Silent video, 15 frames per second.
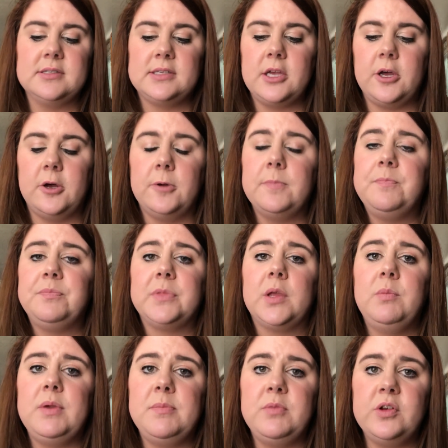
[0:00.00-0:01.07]
So
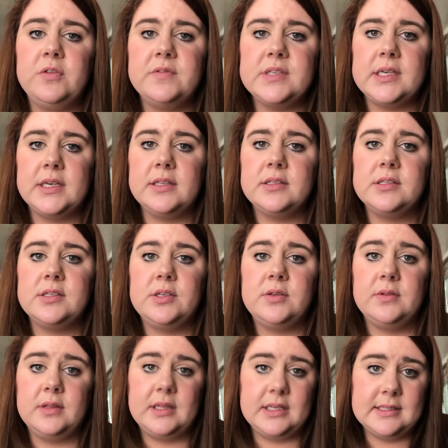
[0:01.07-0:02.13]
we moved
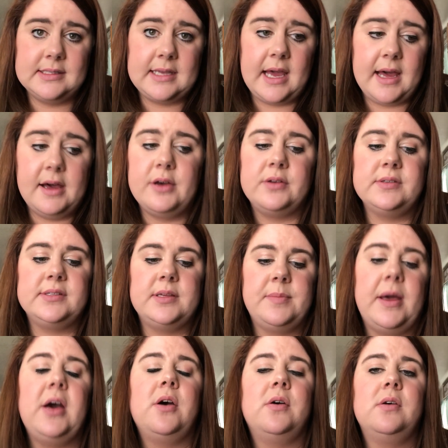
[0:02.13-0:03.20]
into this house
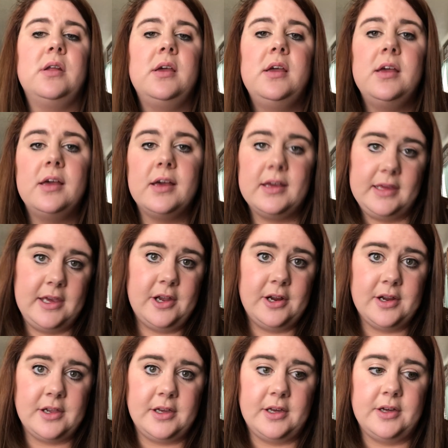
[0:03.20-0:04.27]
about a
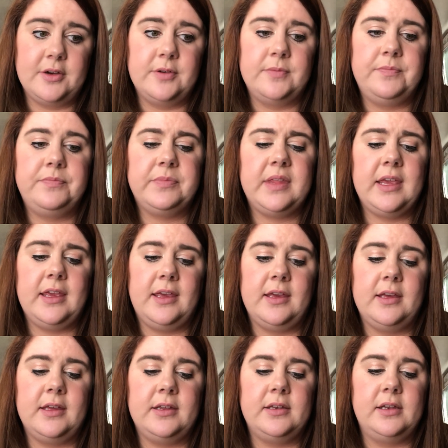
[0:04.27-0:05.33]
year ago,
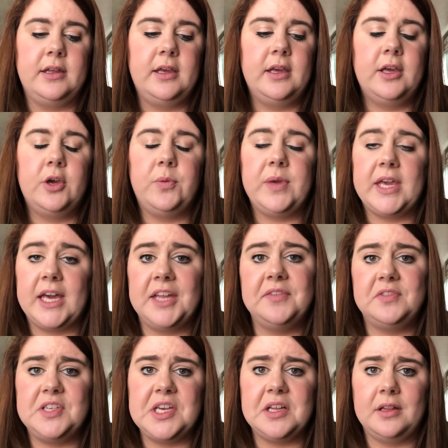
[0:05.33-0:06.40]
and we kind
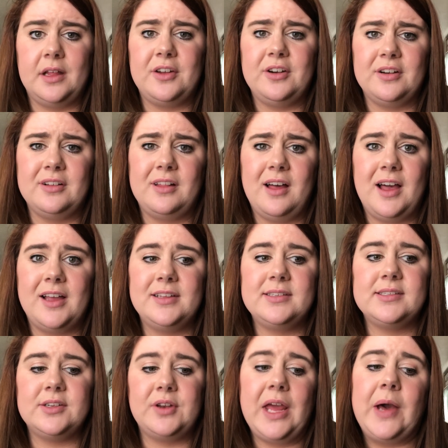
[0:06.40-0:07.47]
of decluttered a lot.
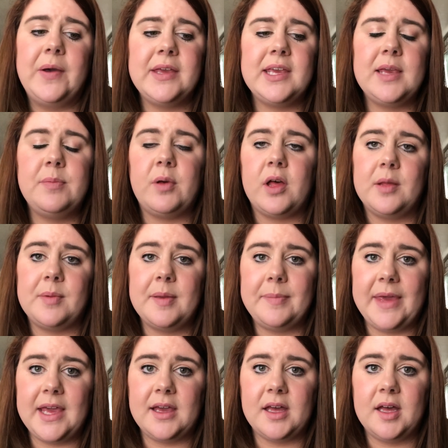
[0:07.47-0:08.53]
So now I keep all my
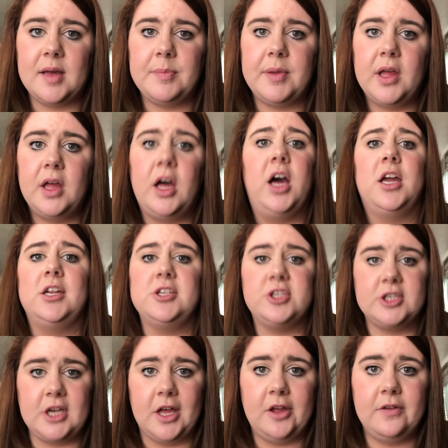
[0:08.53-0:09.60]
makeup on a
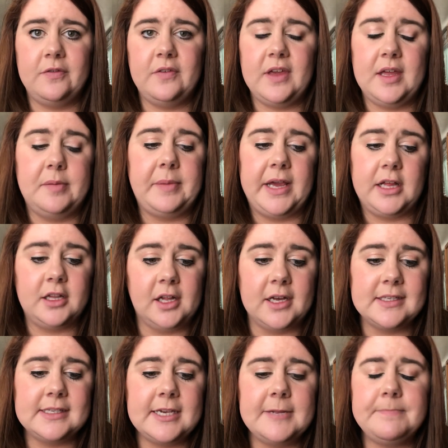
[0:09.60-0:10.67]
shelf in my
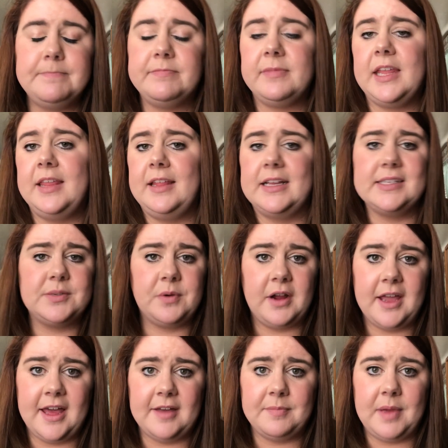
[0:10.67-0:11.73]
closet, and that's where
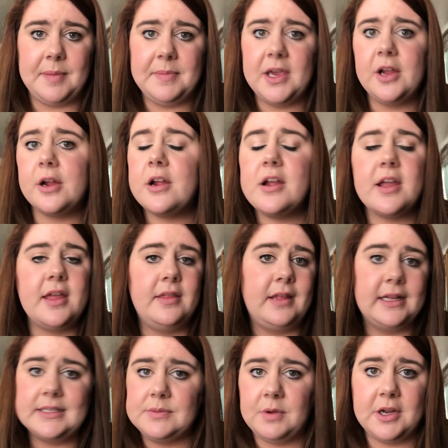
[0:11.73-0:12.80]
I have my mirror, and
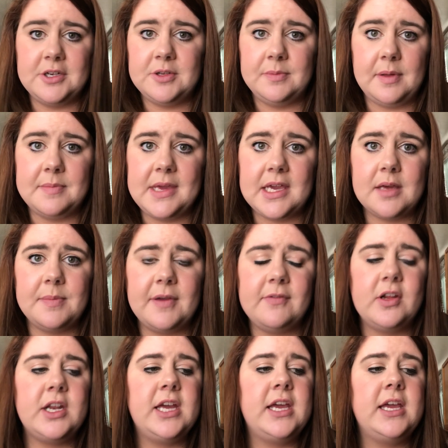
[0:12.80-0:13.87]
that's where I do my makeup
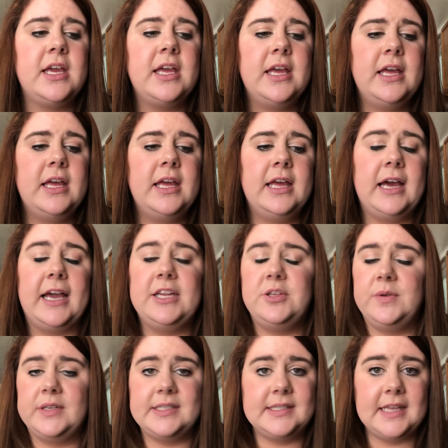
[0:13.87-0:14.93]
every day. I
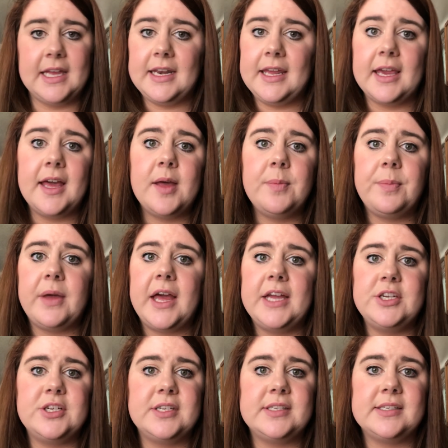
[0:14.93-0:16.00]
do it standing up.
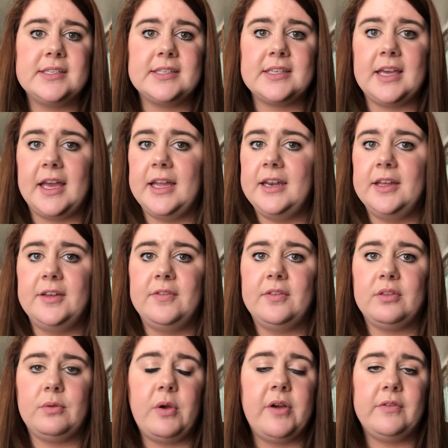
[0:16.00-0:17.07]
I just kind
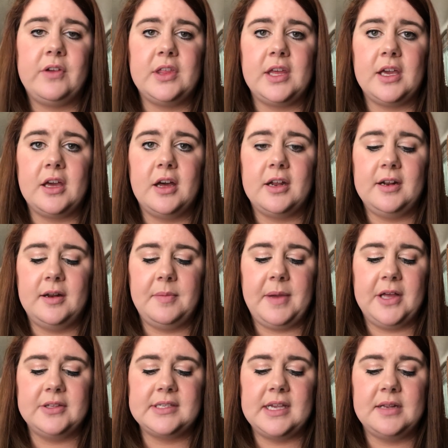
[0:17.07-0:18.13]
of throw everything on in
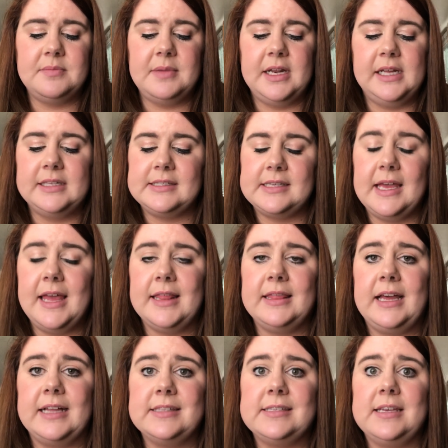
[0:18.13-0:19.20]
about 10 minutes,
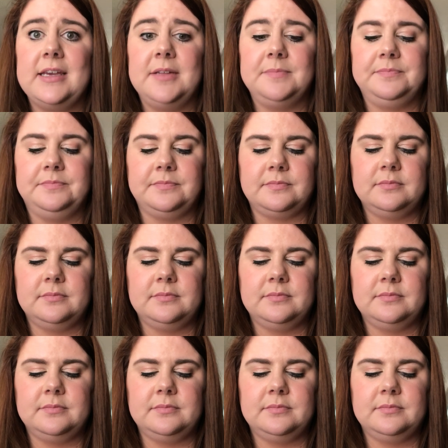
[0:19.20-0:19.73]
and that's it.